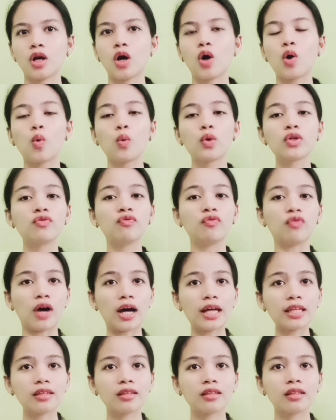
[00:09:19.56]
With
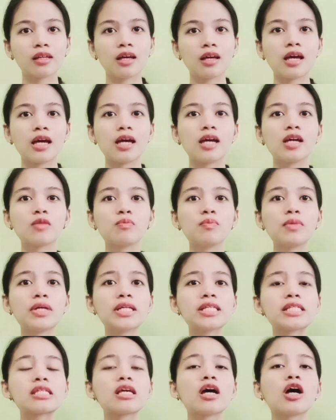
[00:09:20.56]
VAT, it
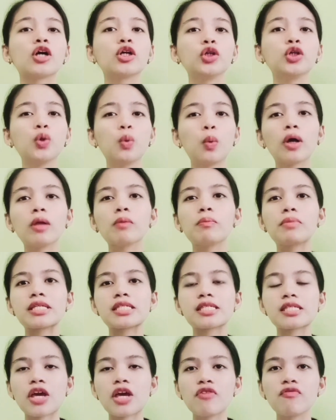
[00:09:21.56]
means you will be
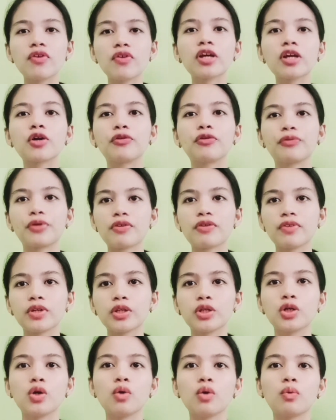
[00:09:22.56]
saving on
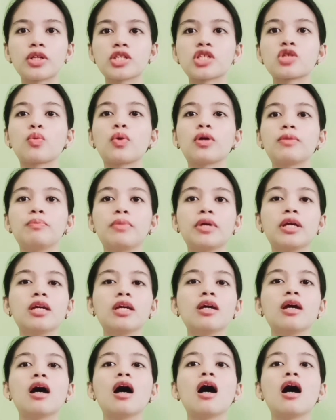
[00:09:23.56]
revenue which would be